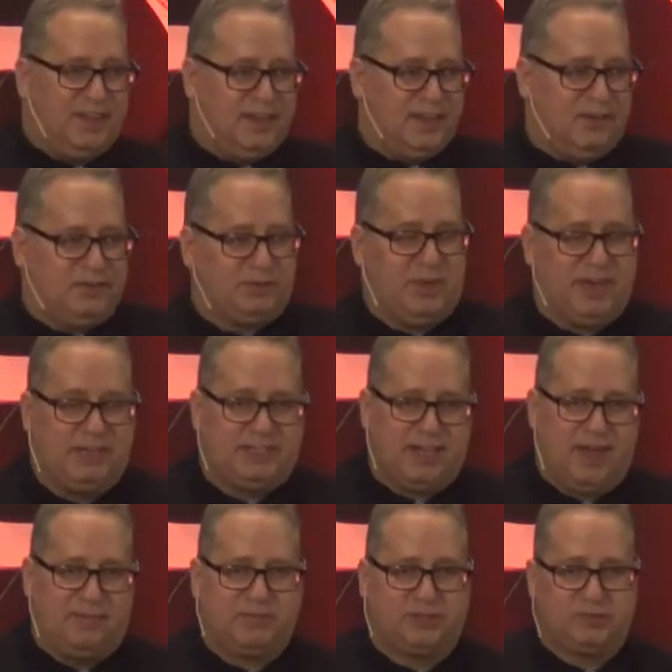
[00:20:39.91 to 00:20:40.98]
You know, as many
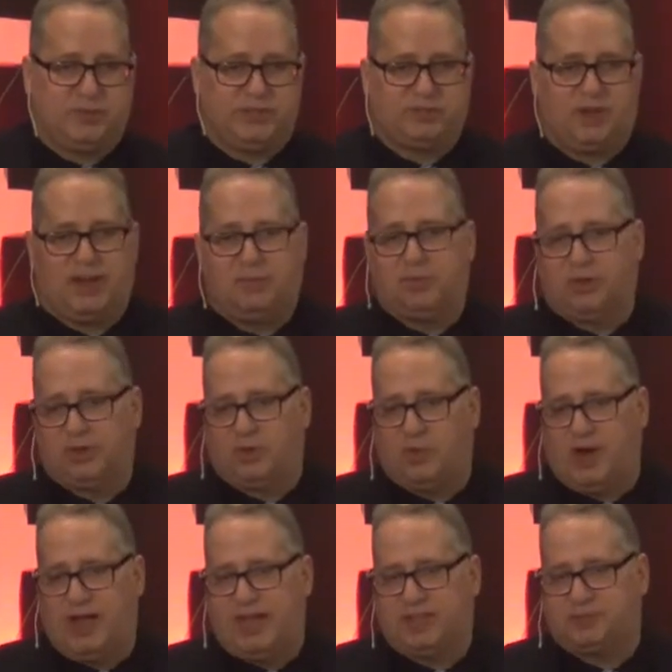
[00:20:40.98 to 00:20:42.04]
times as we try to pull
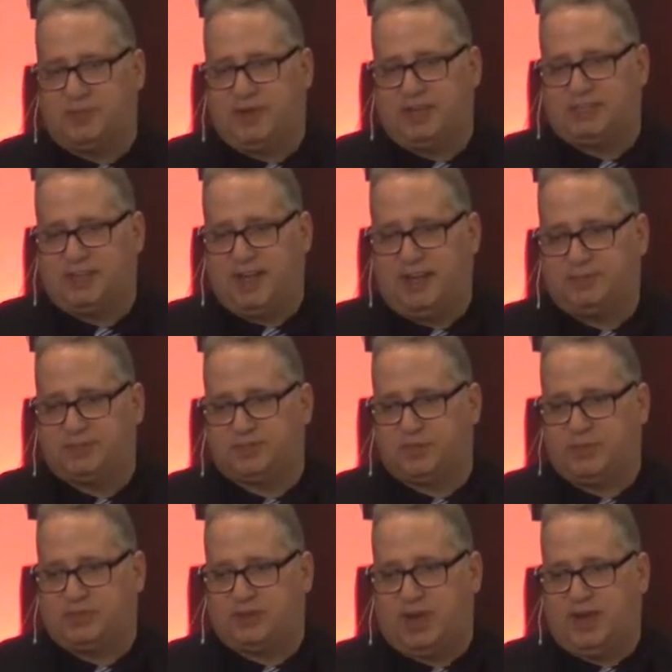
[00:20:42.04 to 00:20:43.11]
away, as many times as
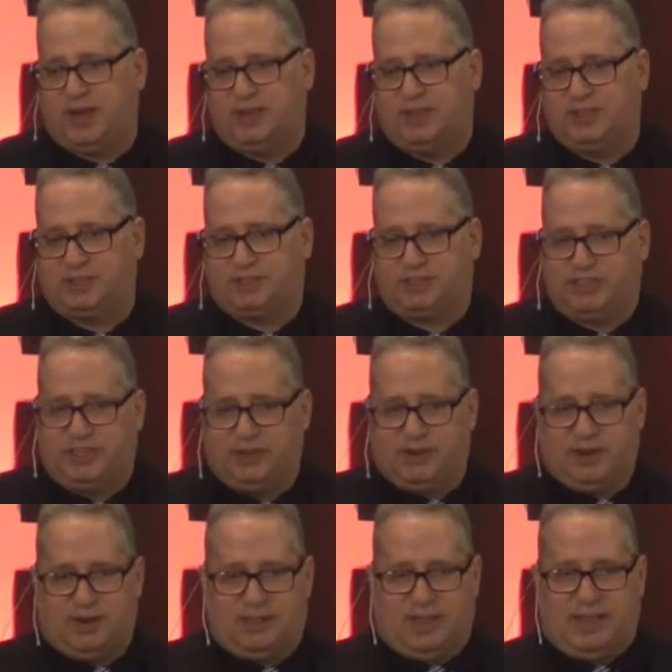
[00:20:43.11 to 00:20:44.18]
we try to
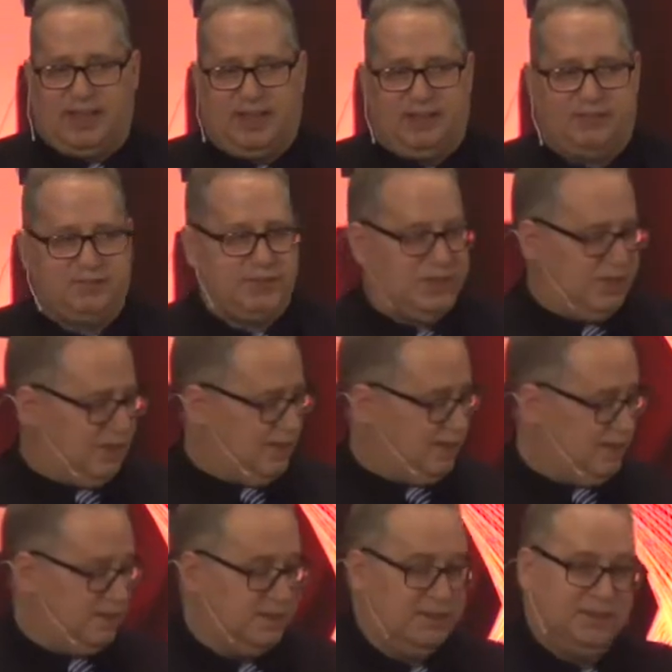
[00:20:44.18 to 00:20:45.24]
steer our lives,
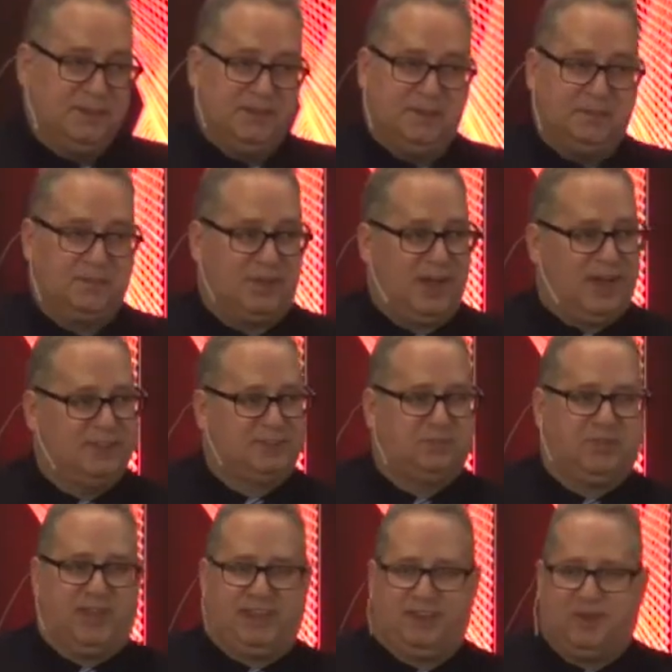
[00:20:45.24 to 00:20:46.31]
God's
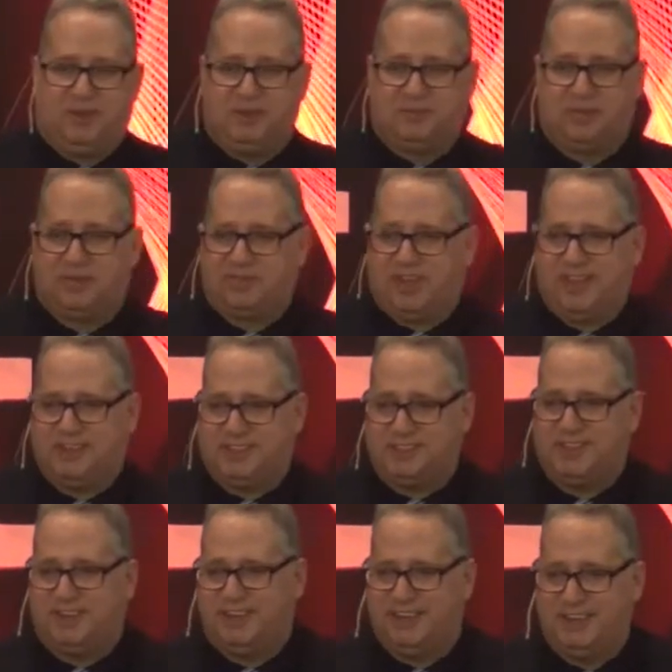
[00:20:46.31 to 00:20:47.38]
plan always
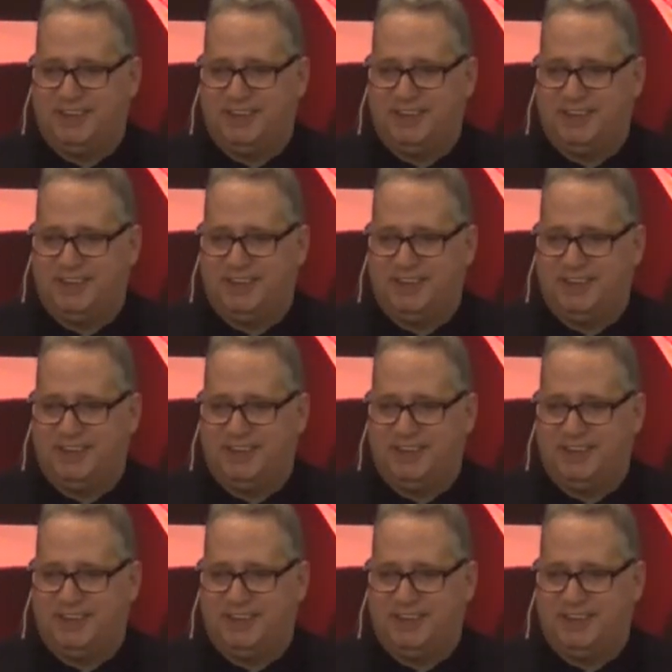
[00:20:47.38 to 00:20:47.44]
prevails.